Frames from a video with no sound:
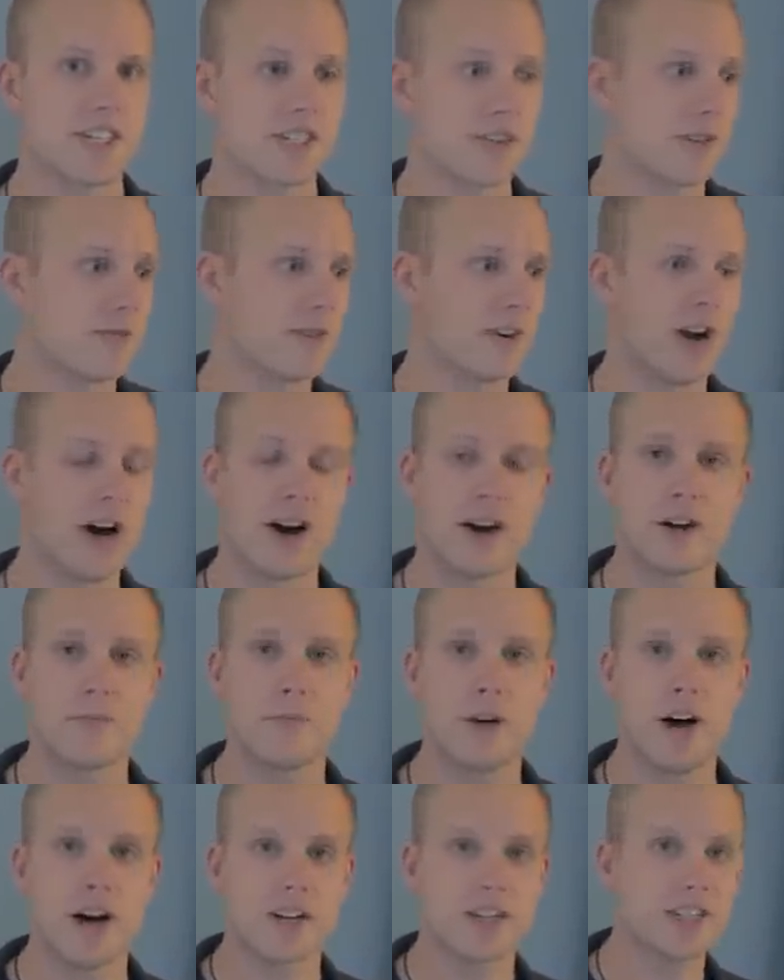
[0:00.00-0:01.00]
So for 100
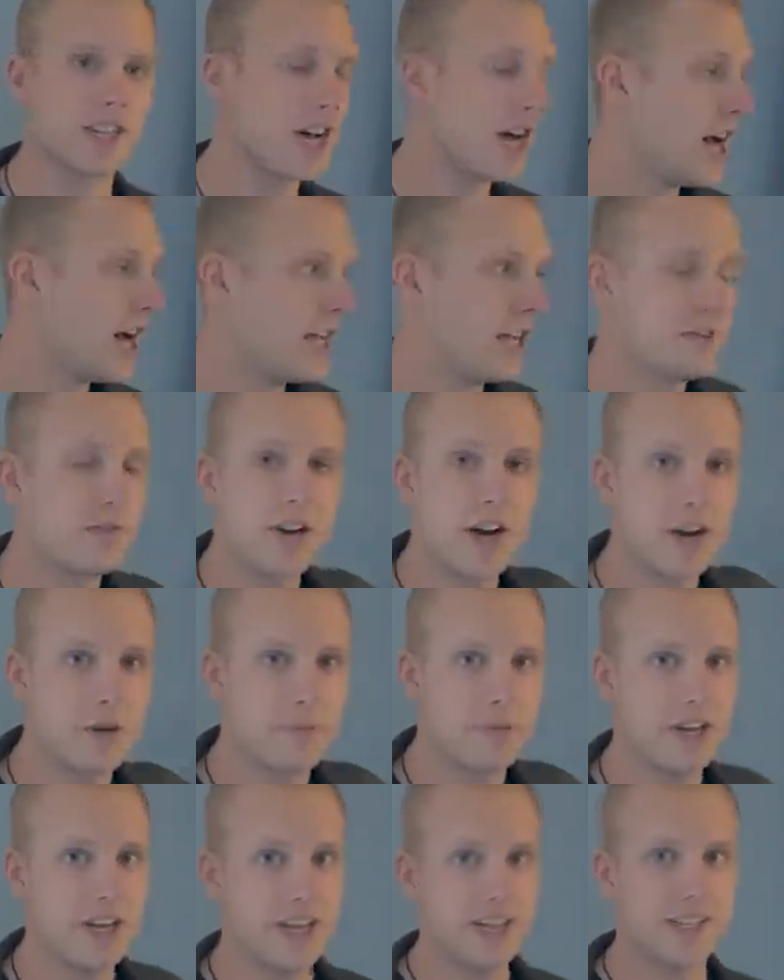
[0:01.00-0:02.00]
bucks, you've got
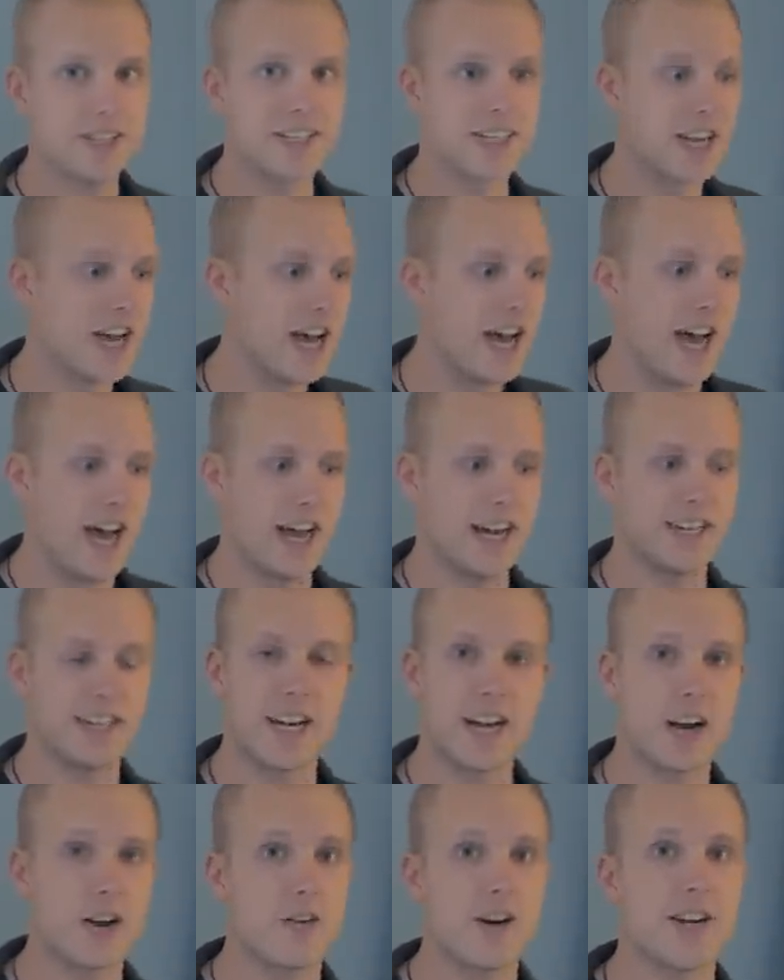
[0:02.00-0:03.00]
a piece and
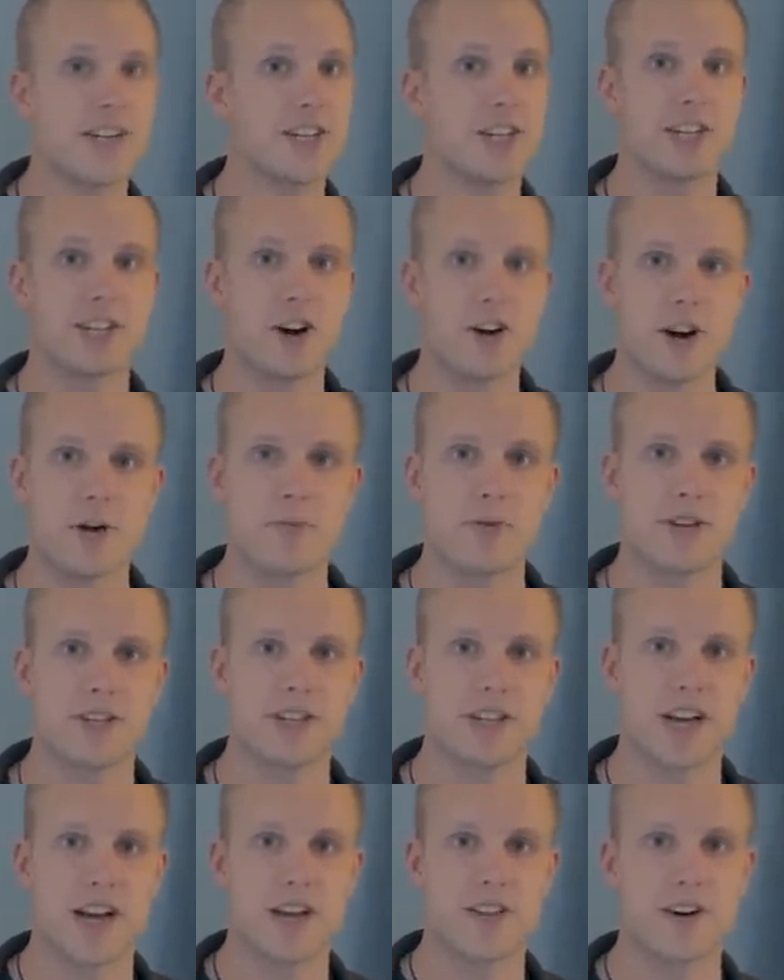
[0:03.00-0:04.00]
decorations already put
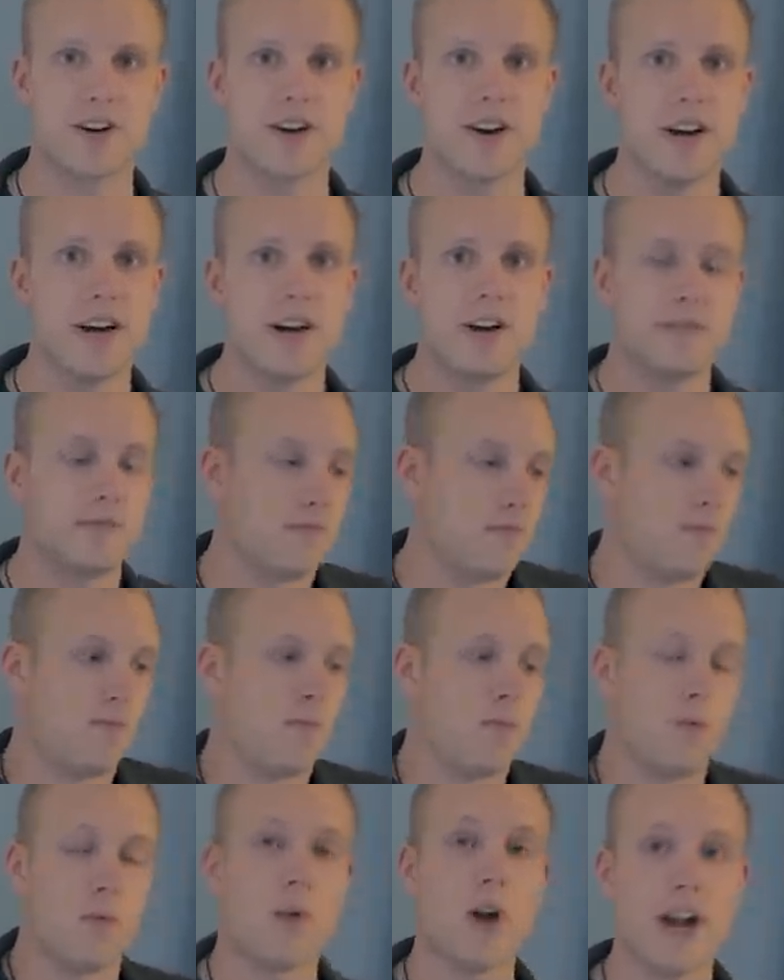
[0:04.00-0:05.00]
together
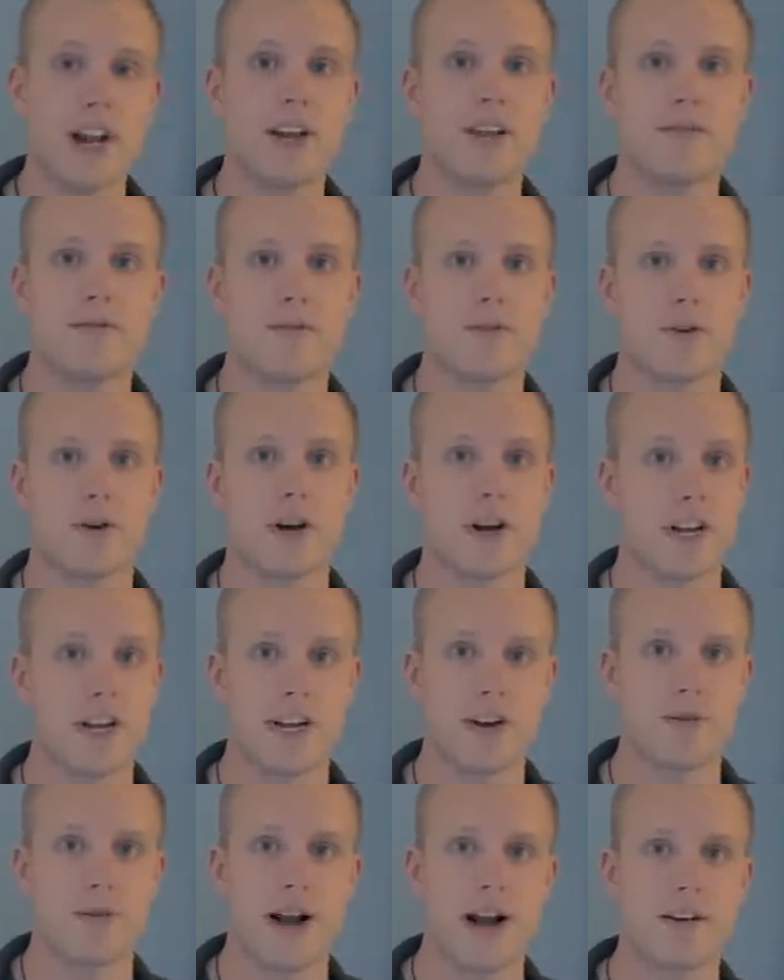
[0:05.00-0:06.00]
ready for
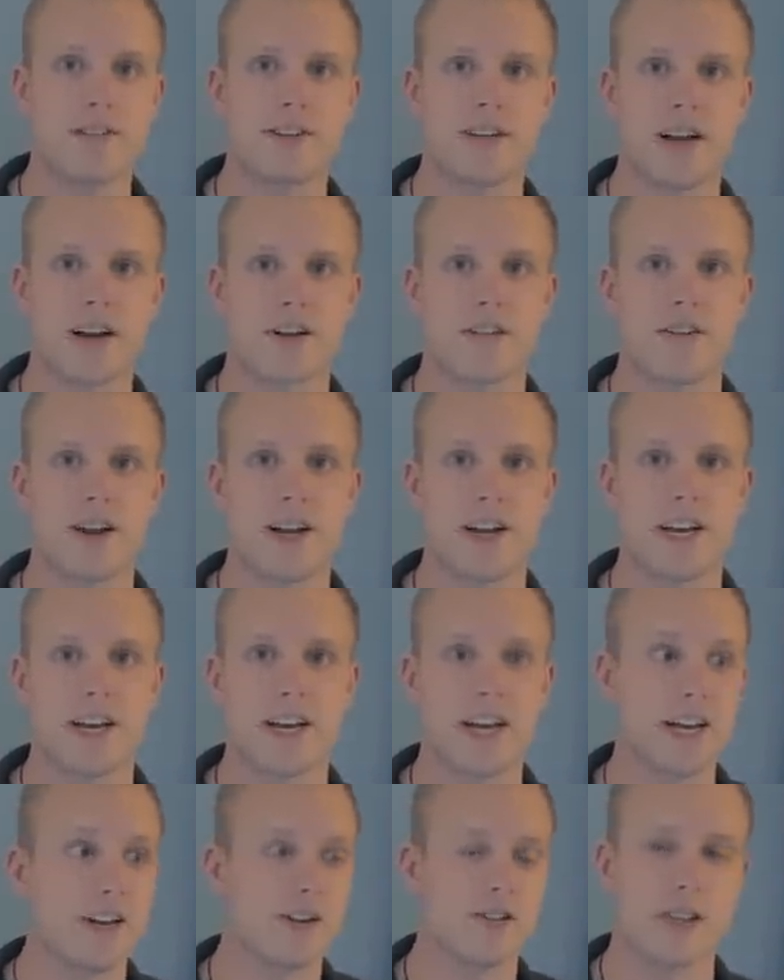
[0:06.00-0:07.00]
year-round
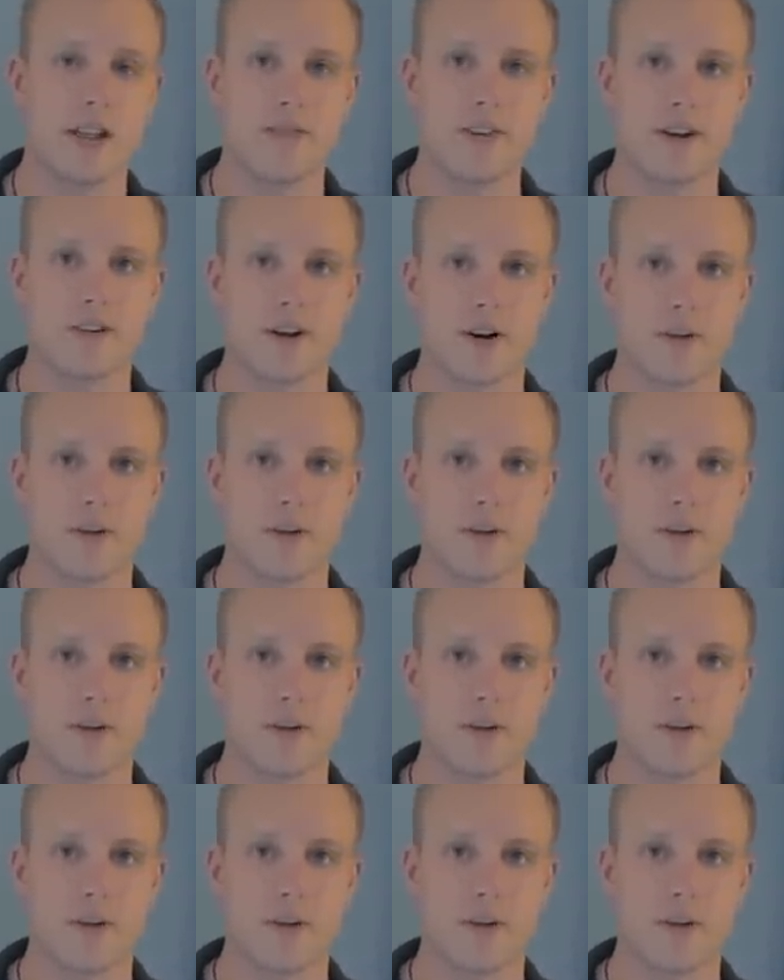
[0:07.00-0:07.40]
decorating in your living